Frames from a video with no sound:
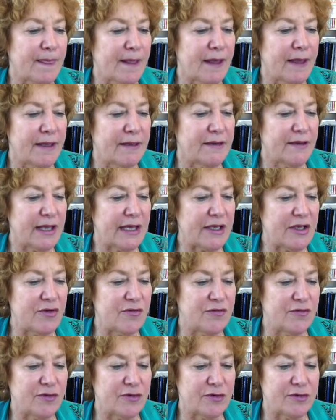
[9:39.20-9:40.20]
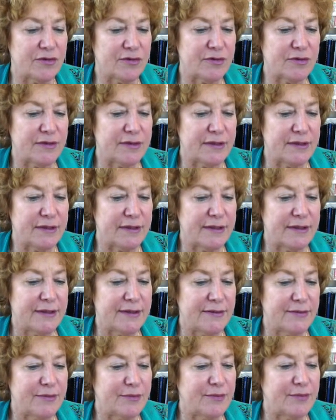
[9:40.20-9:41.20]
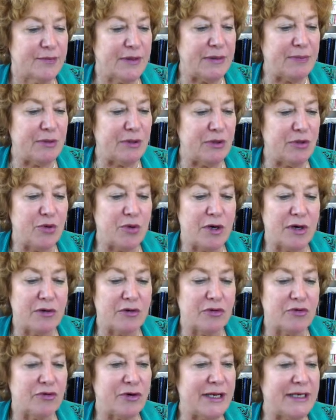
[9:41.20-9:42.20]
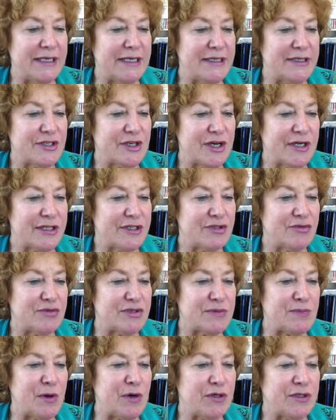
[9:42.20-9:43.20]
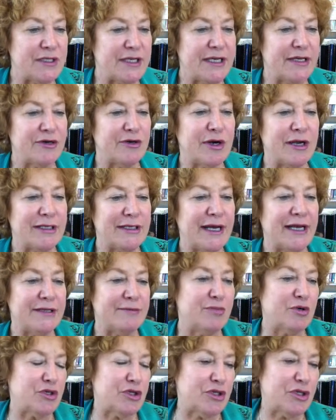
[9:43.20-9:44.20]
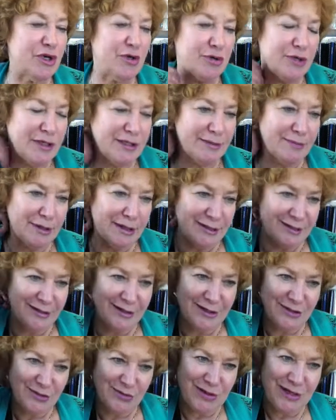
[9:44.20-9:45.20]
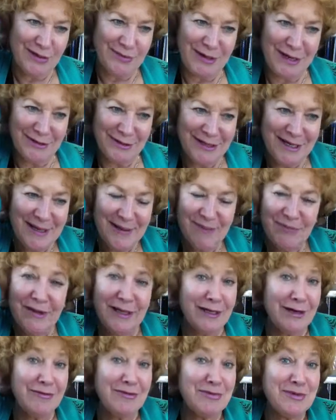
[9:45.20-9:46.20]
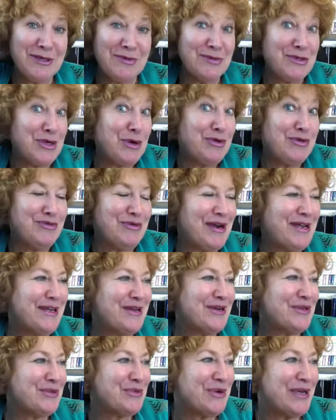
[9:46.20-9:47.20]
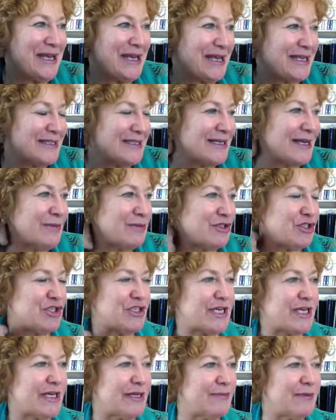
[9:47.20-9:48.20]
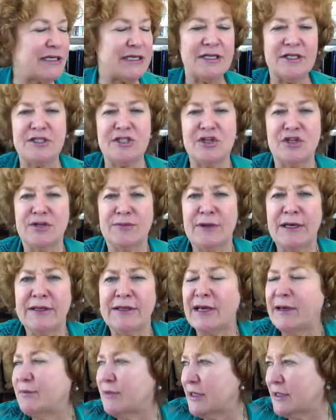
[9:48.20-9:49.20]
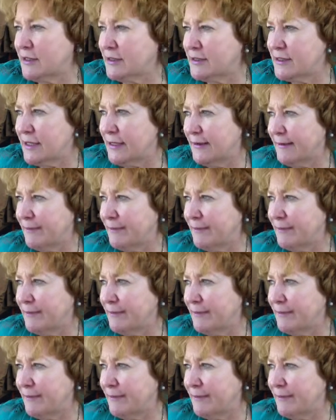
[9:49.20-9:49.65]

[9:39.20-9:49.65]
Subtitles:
thank you for people who are already starting to respond here. I put a note in about last week about that everybody was only writing on the weekends, and I was just getting a bit concerned about that because,